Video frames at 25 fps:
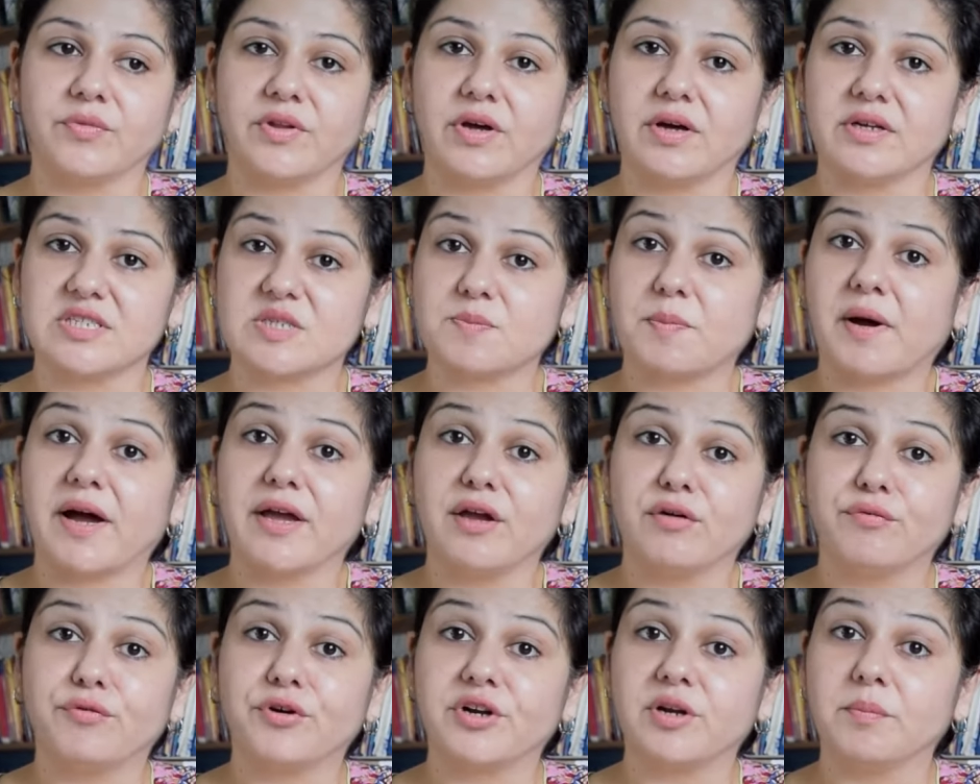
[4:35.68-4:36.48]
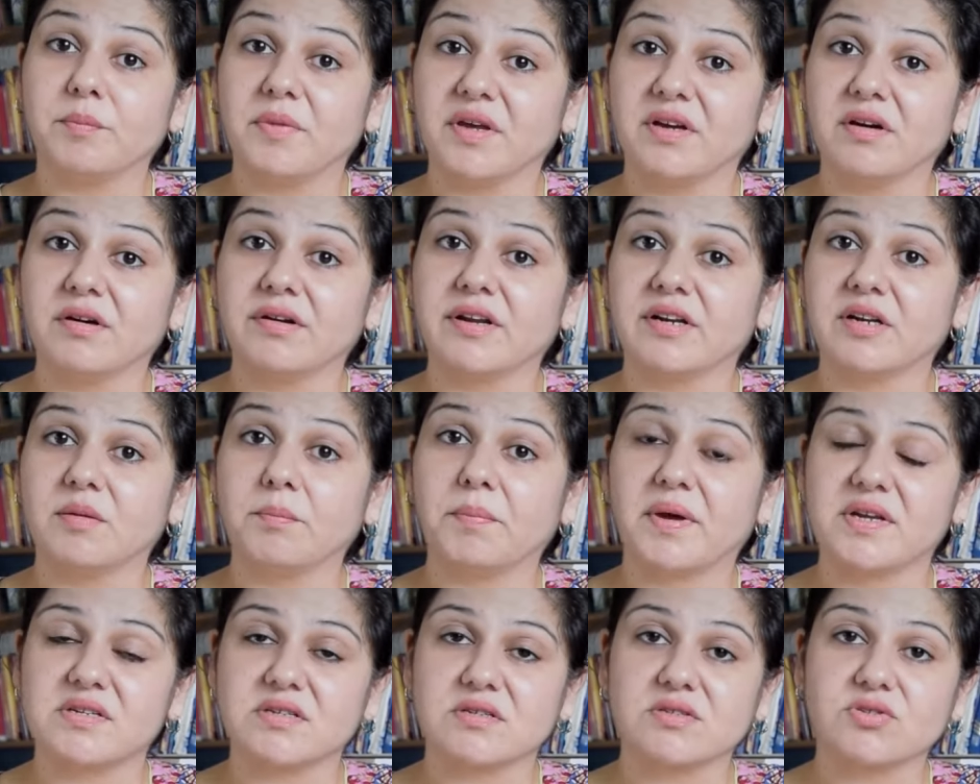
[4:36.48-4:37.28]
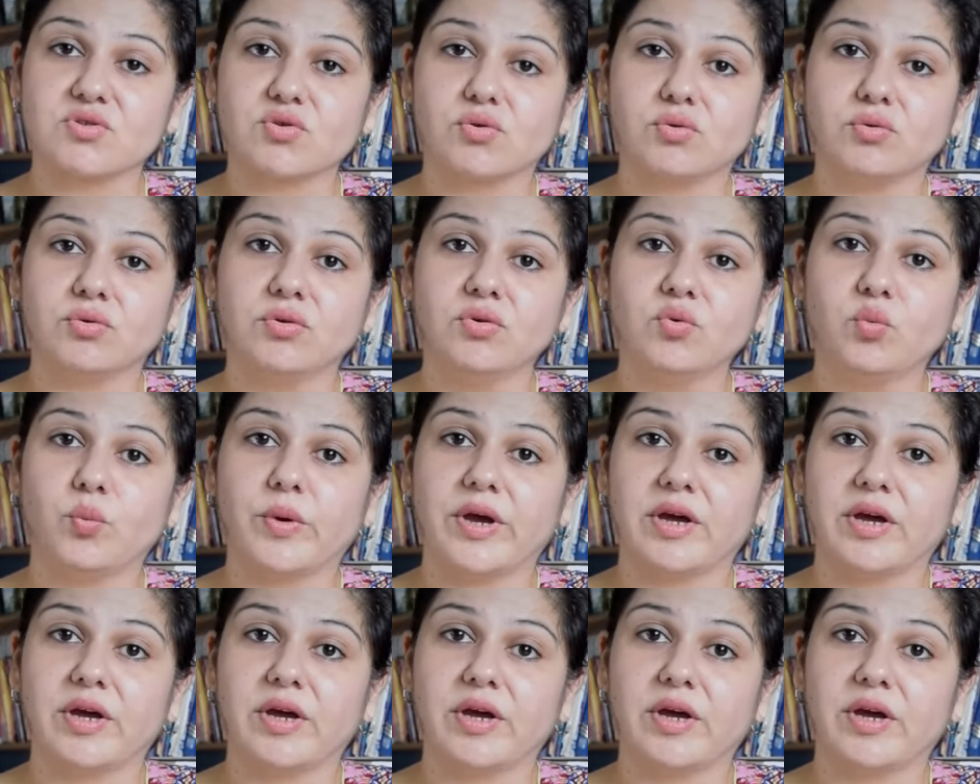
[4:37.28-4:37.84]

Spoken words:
aspire for a bigger and a better school